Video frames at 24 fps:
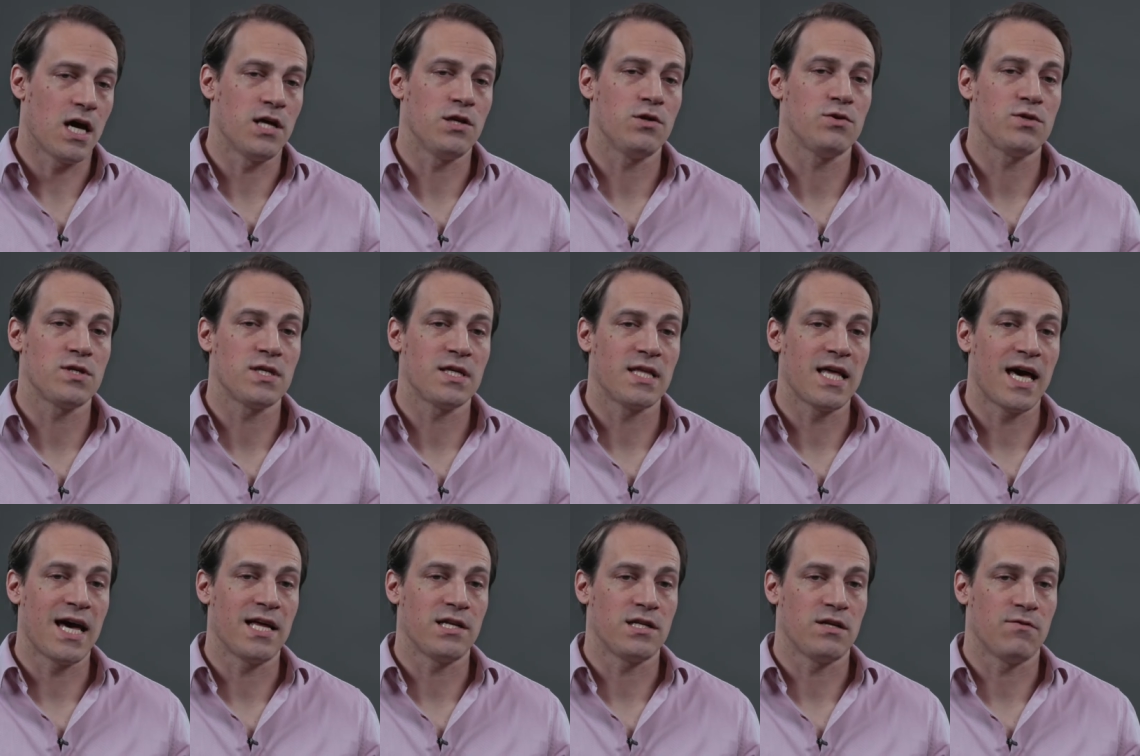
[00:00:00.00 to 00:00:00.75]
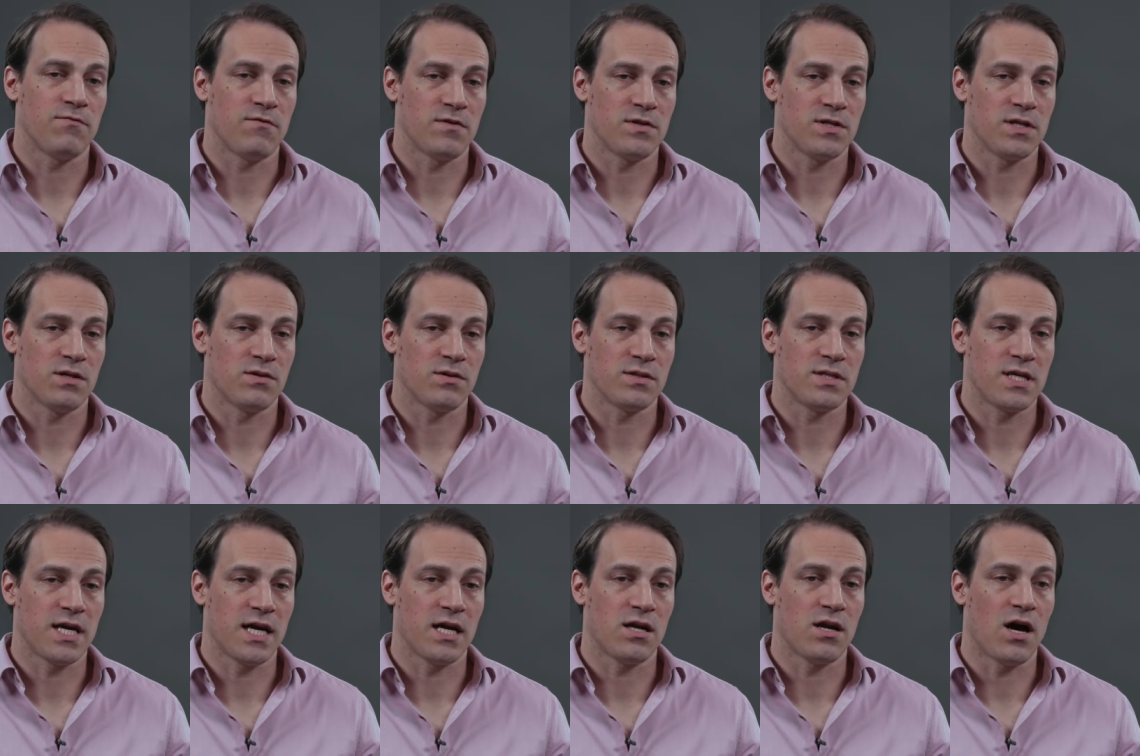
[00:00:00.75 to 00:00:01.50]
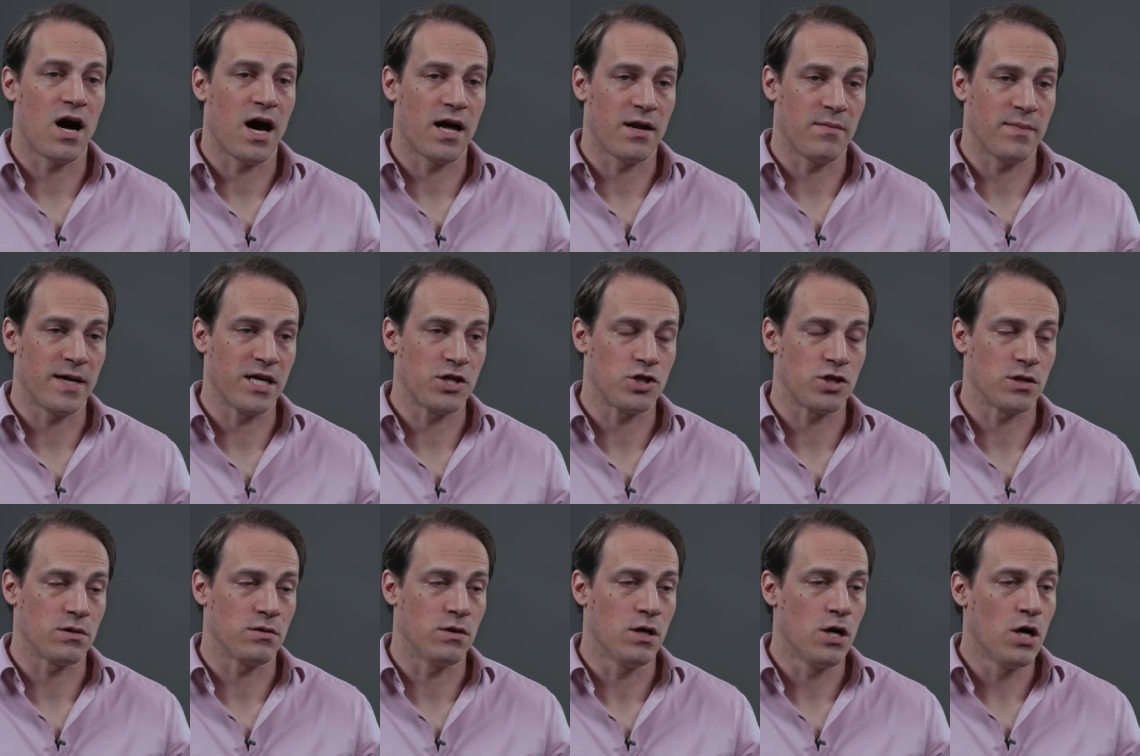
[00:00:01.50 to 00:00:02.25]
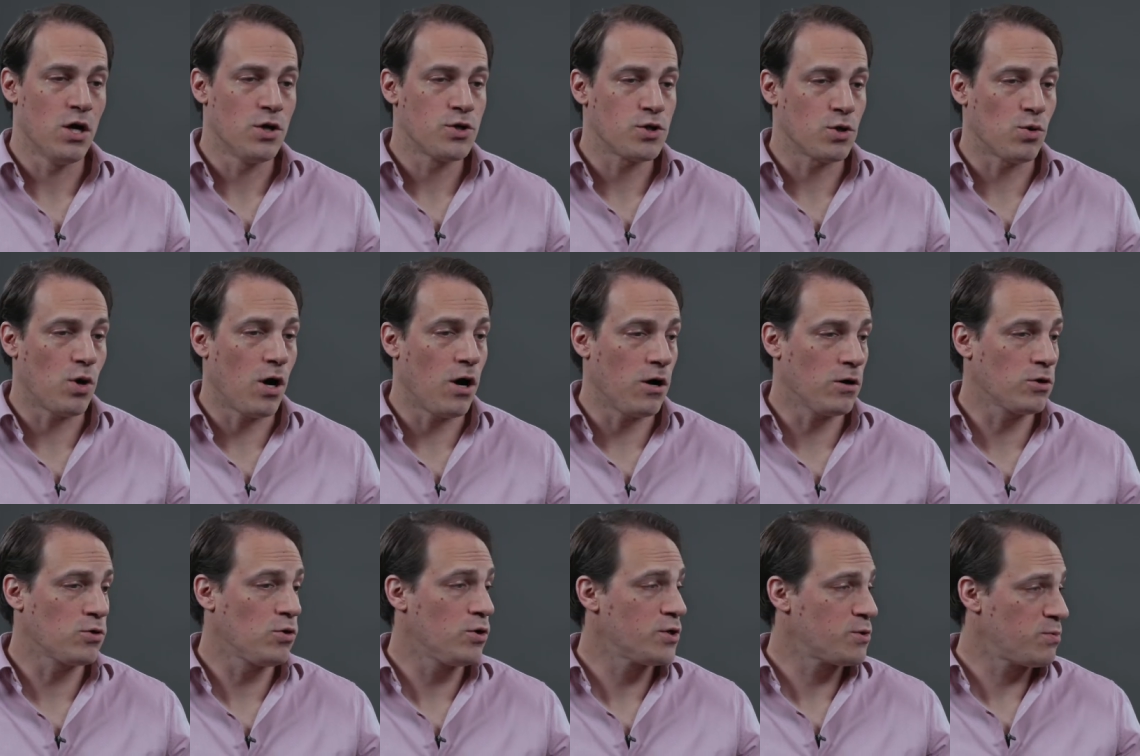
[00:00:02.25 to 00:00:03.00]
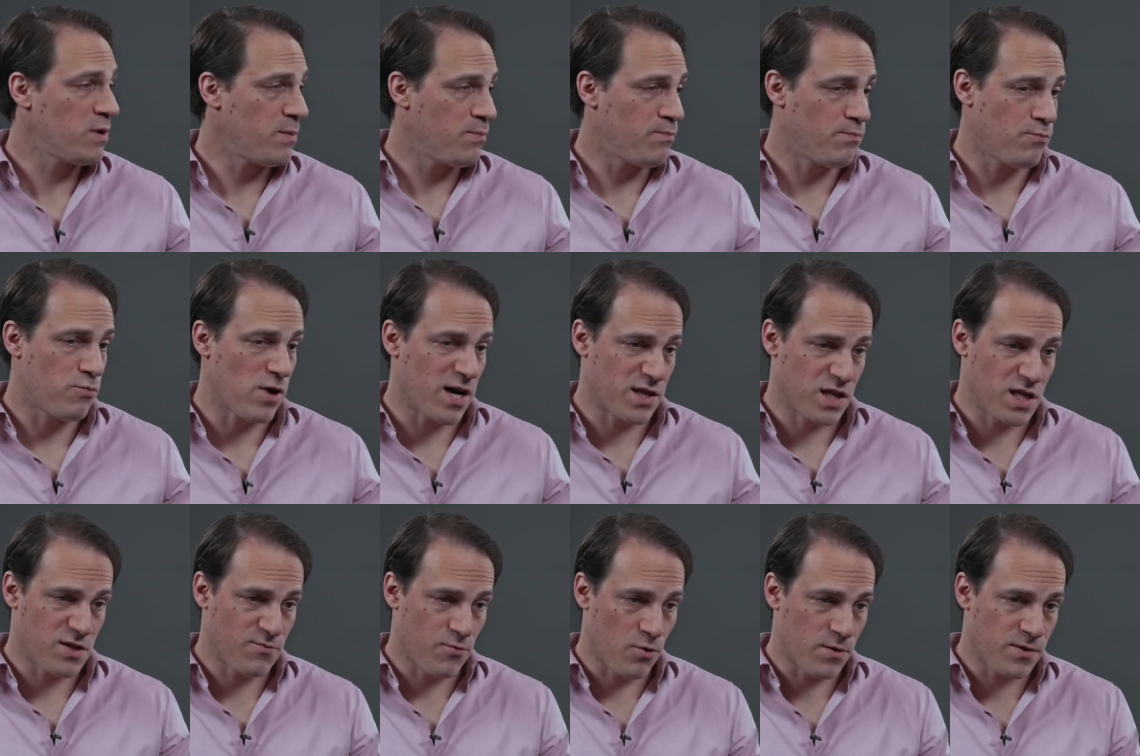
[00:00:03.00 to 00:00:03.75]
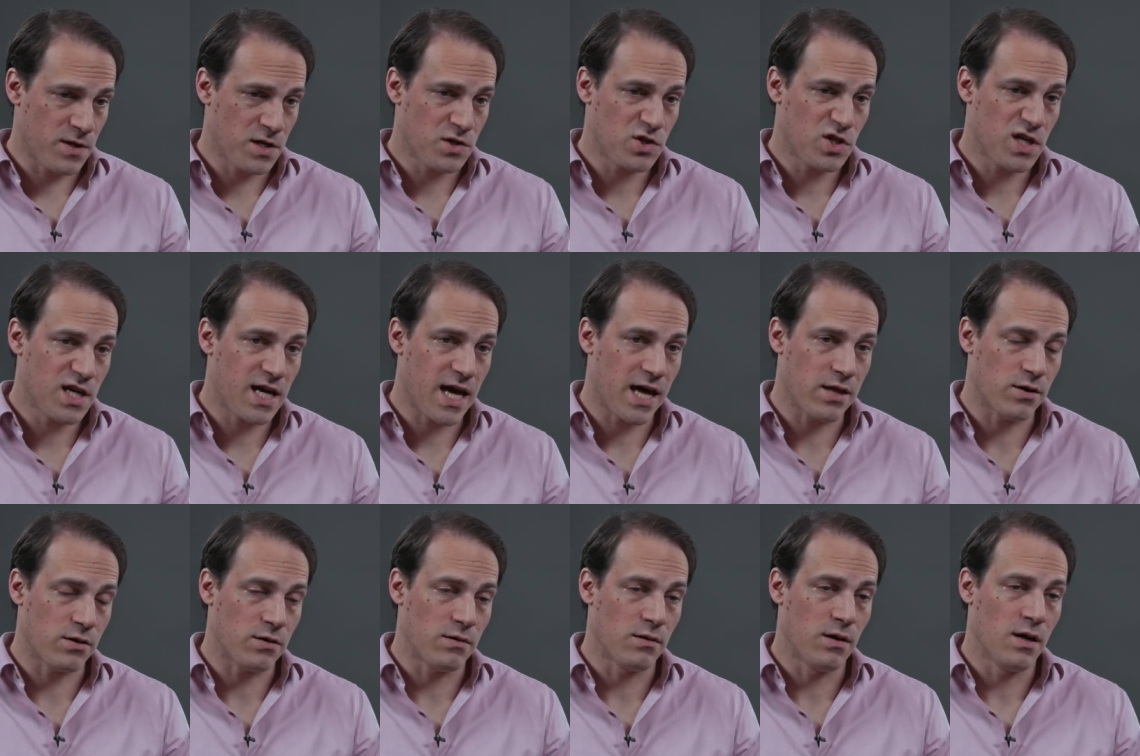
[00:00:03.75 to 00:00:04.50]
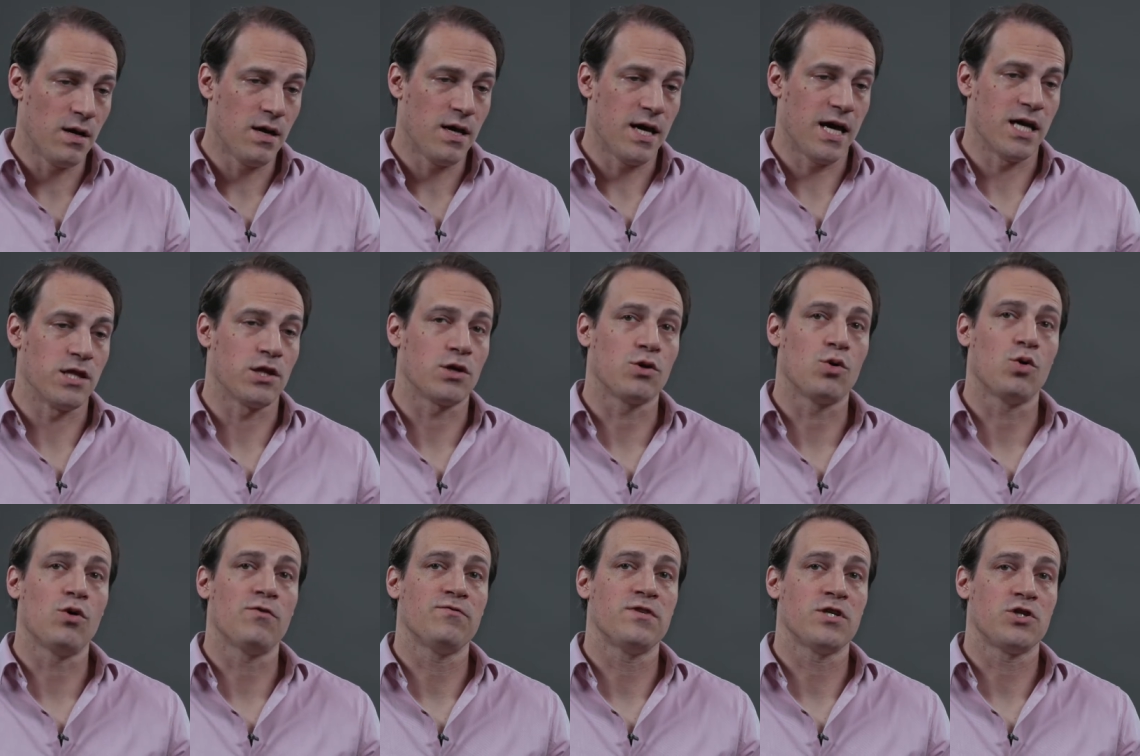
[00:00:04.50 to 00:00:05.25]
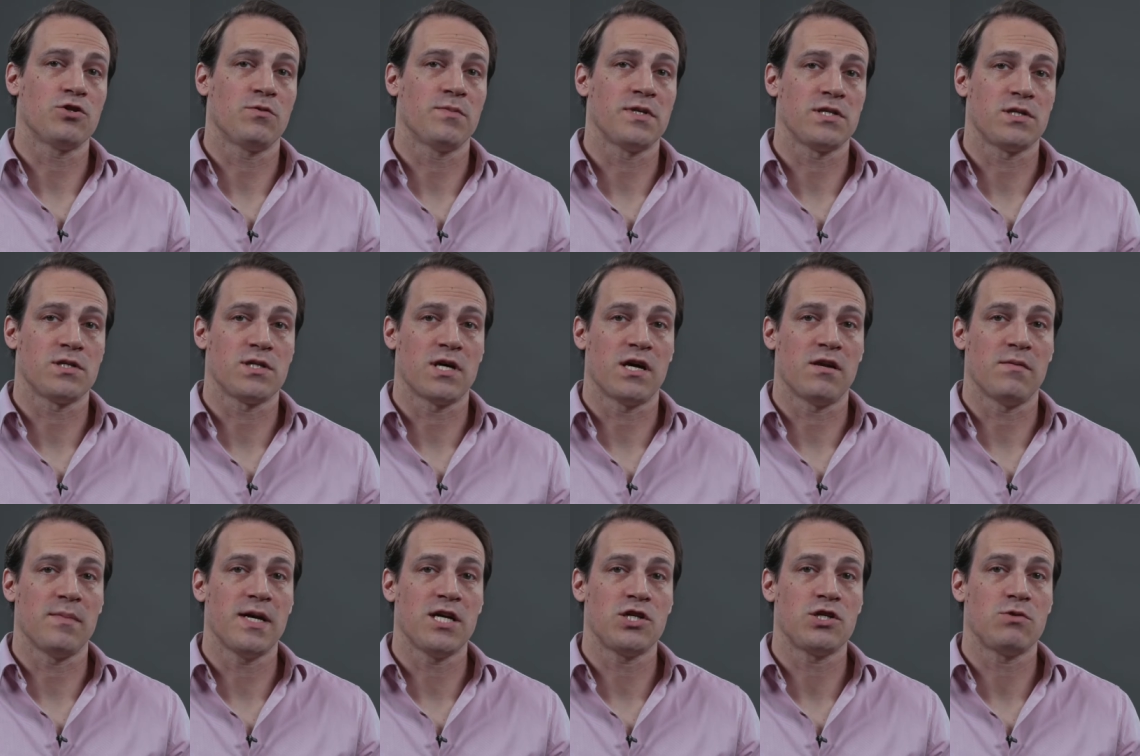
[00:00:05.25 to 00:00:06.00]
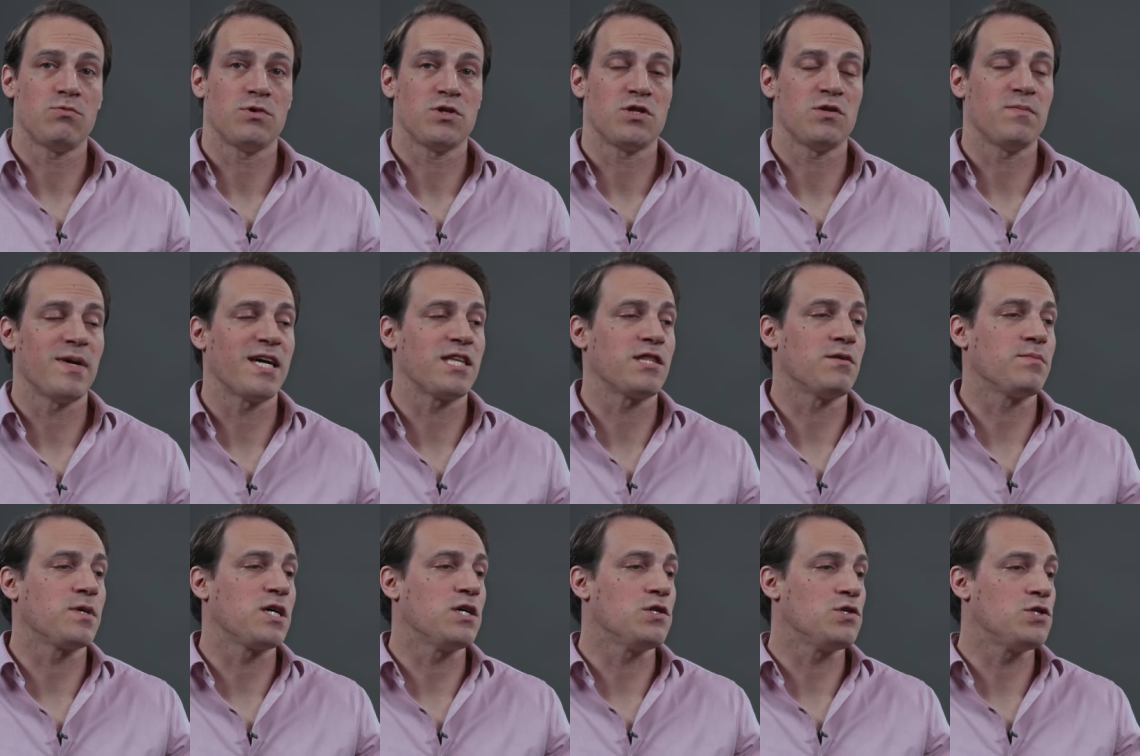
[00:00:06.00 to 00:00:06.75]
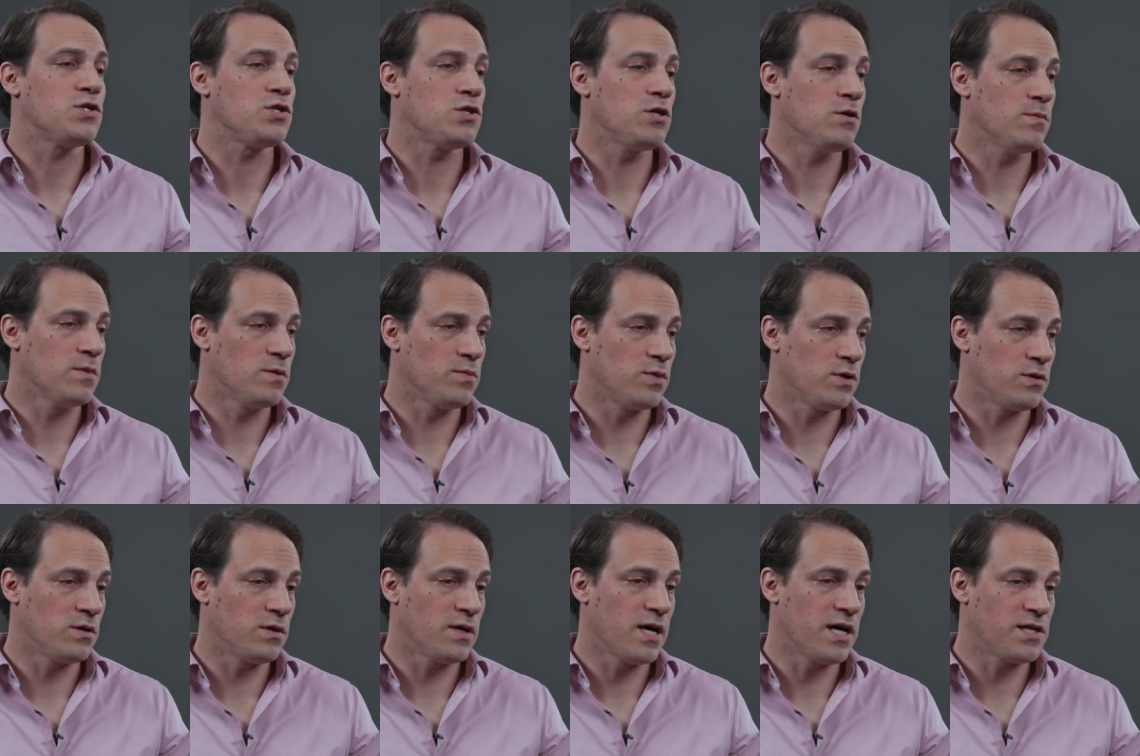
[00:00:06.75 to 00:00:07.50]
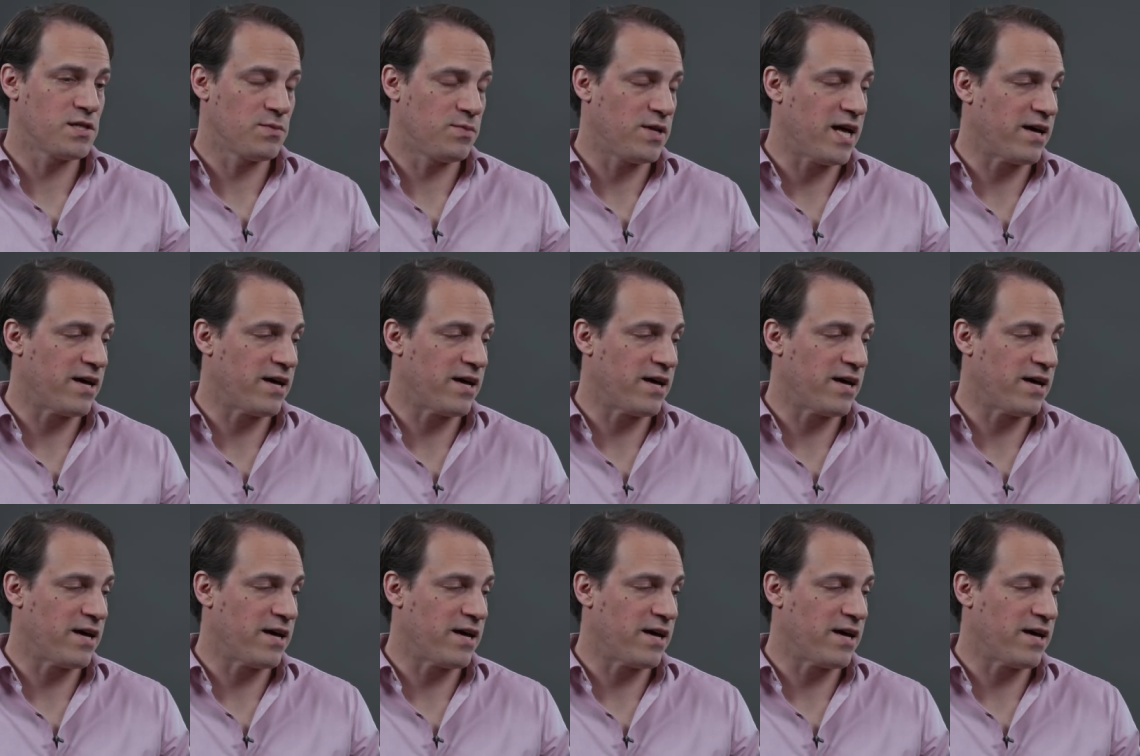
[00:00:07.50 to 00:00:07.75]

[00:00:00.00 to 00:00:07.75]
and using that to facilitate automation. So our goal is we brought these four things together, and the goal of digital business automation was to make them consumable as a